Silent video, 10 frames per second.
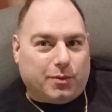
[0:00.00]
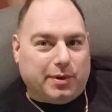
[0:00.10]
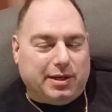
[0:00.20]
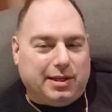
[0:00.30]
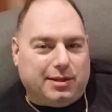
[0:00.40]

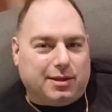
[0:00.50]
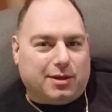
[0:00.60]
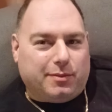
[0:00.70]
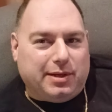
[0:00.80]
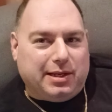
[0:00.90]
We need
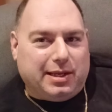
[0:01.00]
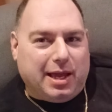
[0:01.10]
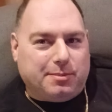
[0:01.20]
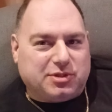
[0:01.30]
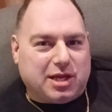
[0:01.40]

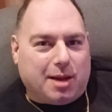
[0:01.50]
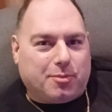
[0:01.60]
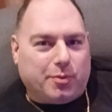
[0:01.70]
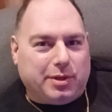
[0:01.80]
GameStop,